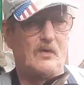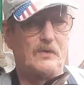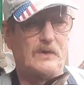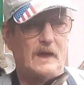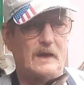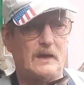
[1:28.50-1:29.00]

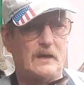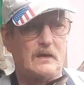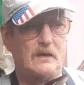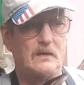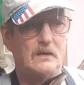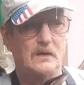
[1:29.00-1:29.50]

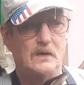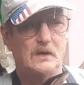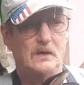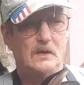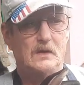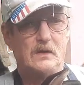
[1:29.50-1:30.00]
Taking
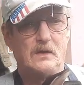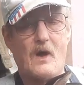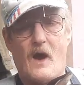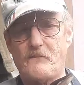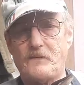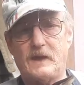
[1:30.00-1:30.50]

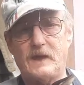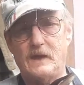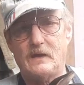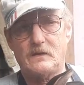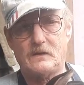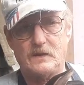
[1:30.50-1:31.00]
coffee
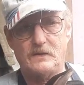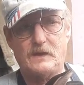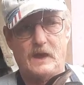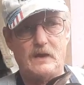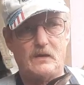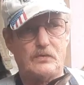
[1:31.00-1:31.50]
can
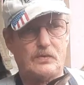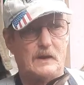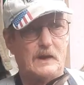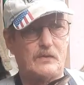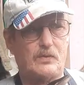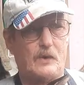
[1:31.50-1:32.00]
containers, and
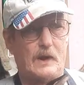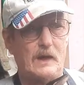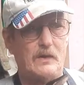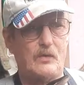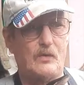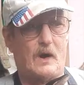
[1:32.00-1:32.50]
that's what I
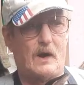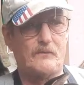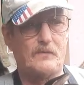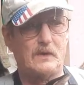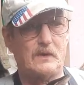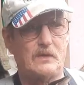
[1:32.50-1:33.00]
do
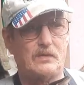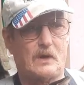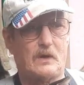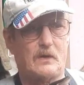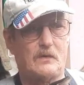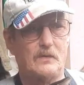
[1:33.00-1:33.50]
often, is
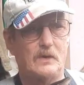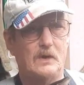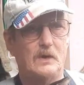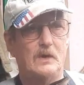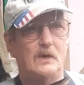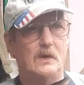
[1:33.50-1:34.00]
I'll
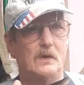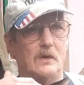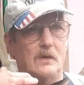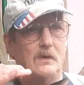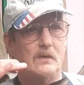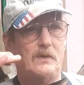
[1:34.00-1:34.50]

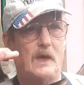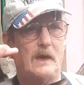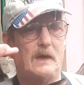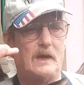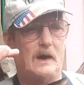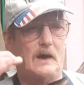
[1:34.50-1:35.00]

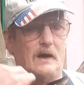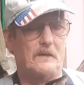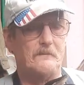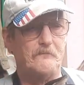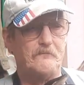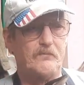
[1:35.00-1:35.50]
take
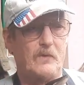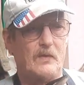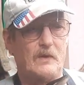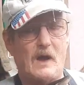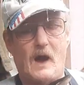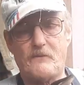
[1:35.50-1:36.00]
the
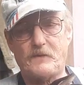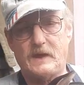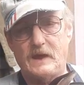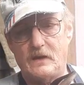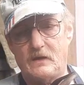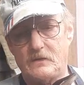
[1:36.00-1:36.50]
coffee
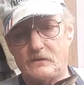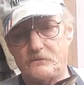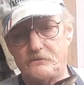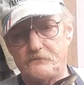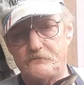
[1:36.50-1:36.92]
can,